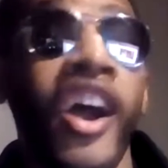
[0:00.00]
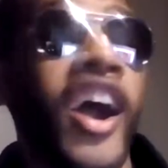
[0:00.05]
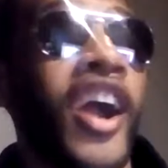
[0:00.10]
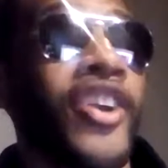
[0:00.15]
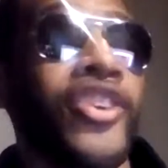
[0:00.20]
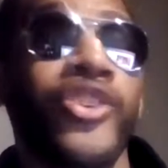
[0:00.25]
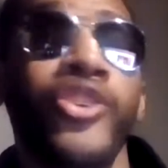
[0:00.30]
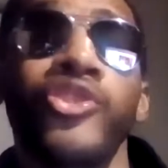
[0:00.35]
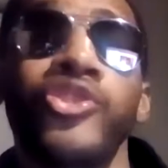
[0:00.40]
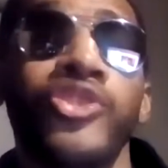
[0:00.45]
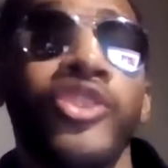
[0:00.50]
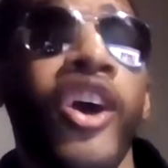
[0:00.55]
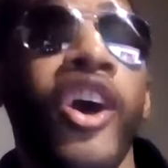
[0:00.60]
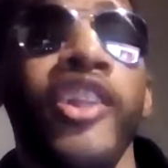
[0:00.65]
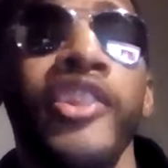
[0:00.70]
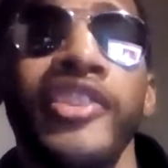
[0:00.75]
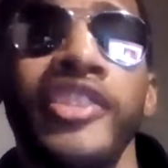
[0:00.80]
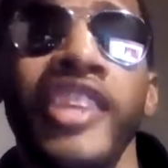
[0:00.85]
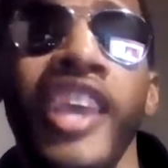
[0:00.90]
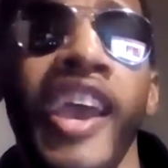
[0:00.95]
I cursed
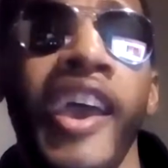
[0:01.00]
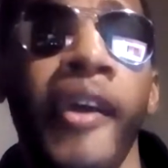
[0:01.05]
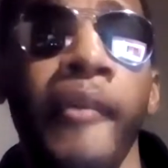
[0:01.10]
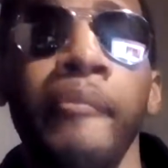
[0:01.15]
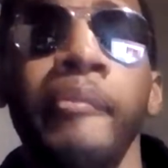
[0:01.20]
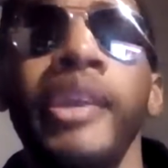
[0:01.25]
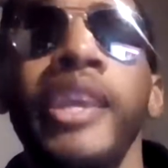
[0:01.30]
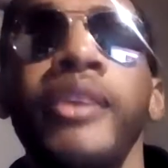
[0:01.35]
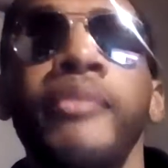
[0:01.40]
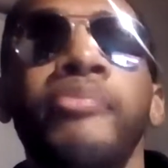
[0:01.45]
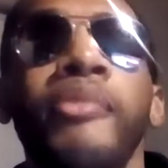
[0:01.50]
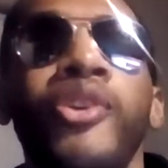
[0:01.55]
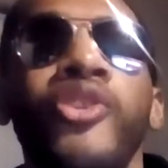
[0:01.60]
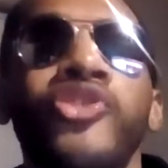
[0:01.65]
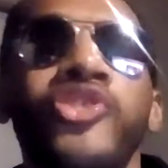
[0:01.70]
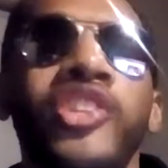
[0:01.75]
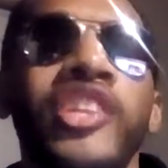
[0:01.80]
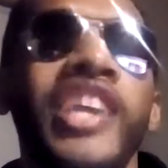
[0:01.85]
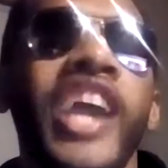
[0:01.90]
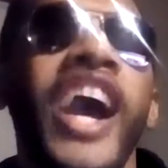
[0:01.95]
all the time. Me,
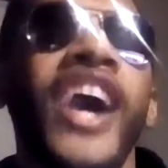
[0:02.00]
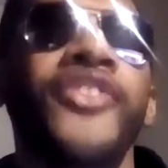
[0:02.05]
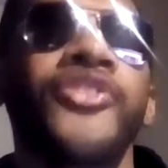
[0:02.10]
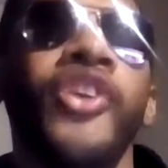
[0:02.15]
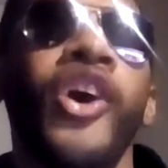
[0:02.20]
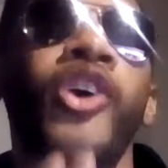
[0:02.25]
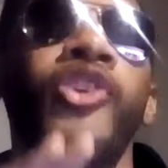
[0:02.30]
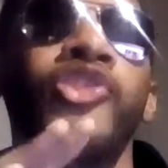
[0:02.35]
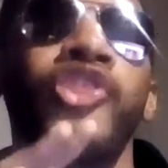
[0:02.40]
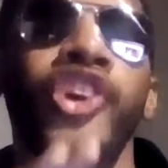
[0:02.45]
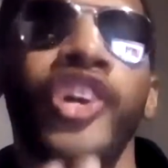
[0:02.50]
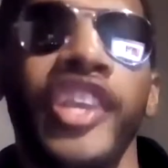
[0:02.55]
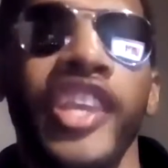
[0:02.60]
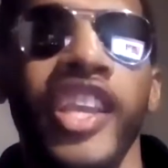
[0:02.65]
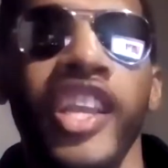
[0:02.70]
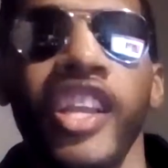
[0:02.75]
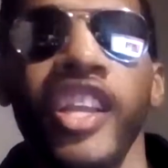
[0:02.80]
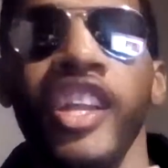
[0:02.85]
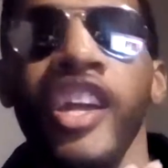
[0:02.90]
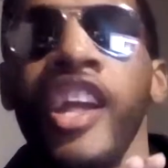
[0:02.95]
personally, I thought
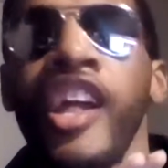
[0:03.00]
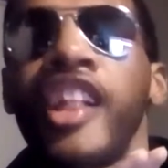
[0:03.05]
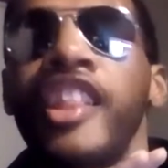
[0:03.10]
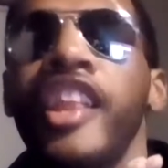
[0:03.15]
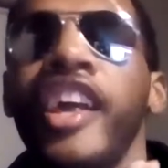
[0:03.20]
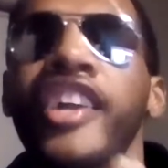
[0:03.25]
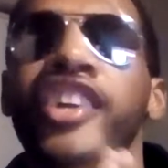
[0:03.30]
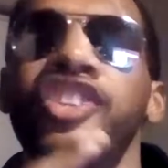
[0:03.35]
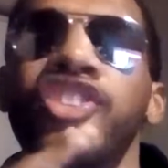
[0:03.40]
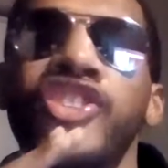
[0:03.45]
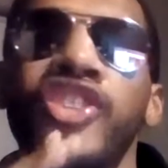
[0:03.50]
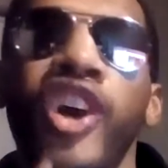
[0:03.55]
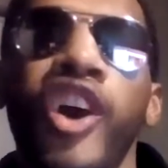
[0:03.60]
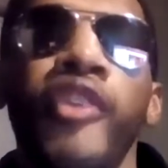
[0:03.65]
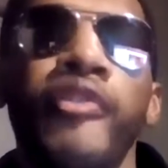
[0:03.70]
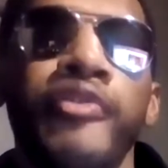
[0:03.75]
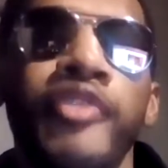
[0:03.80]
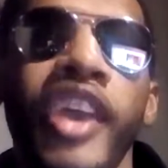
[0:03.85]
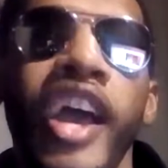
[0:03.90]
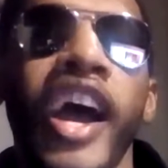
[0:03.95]
looking like a
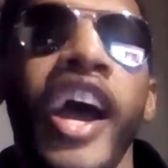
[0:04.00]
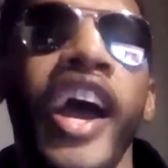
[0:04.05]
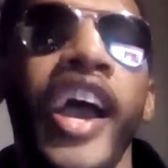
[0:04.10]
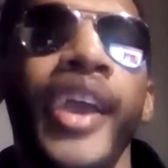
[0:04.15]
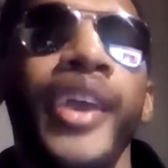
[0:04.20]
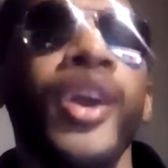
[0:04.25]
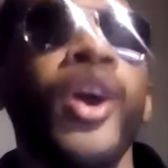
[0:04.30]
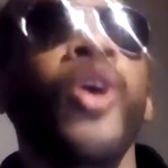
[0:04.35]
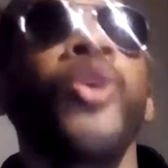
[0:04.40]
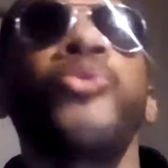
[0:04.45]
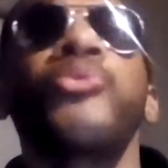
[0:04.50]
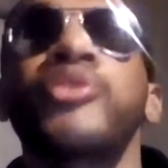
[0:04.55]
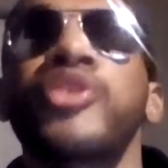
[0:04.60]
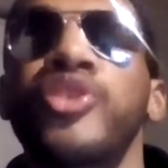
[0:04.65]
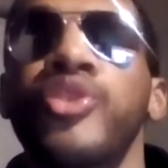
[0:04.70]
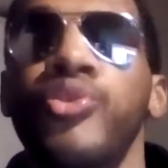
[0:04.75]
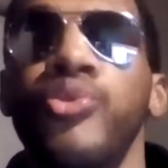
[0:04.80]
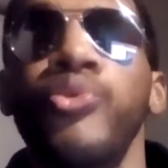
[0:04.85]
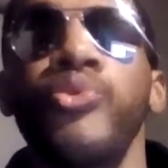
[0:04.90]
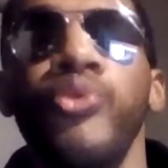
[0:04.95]
tough guy was
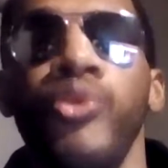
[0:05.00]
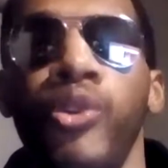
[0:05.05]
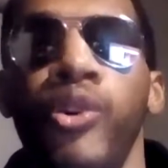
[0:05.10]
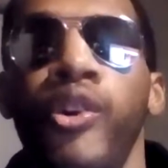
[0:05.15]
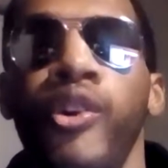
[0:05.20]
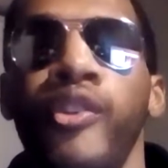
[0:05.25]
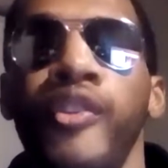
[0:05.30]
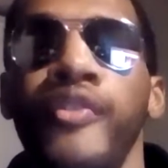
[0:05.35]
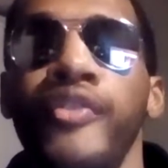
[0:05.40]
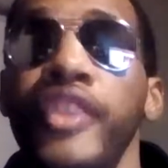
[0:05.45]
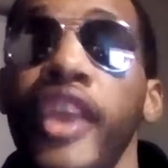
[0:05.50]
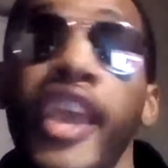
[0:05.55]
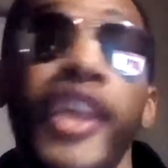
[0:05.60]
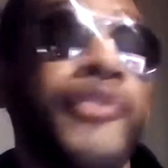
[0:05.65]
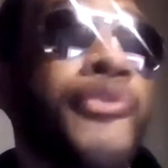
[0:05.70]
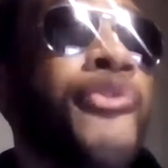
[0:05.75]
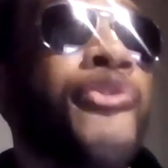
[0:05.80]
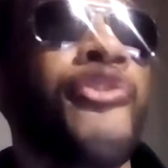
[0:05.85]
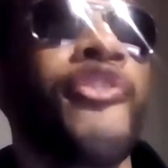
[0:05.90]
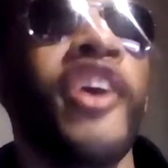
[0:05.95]
cool
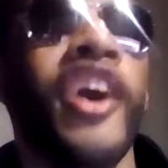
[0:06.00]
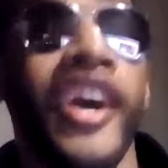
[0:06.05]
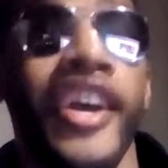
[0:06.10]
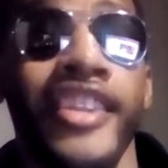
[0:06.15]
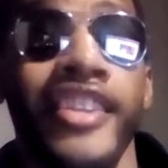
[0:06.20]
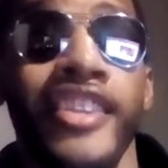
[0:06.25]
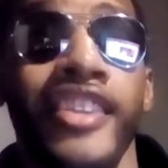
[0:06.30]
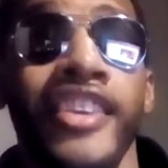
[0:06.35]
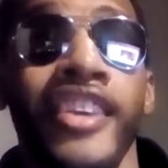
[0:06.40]
and fun.